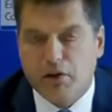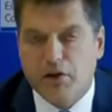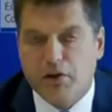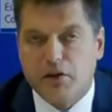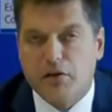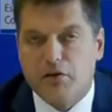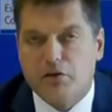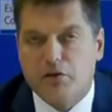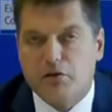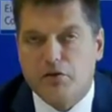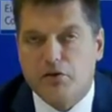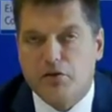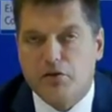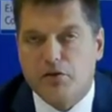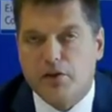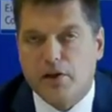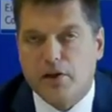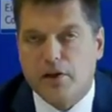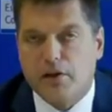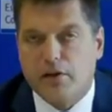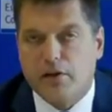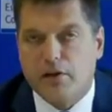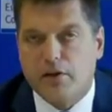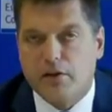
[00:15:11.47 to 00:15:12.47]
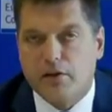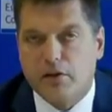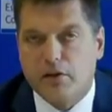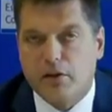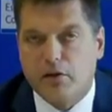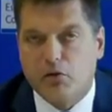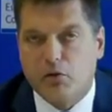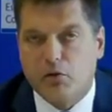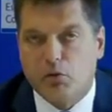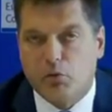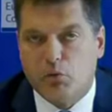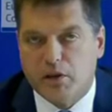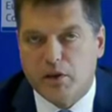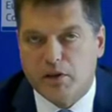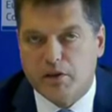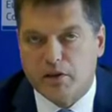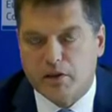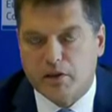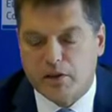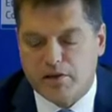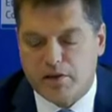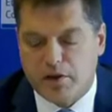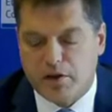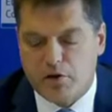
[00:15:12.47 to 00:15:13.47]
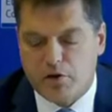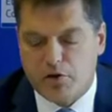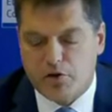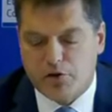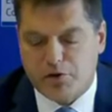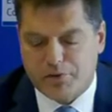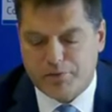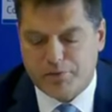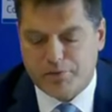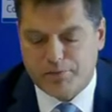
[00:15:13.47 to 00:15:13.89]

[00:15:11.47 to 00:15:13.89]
is to strengthen winterization.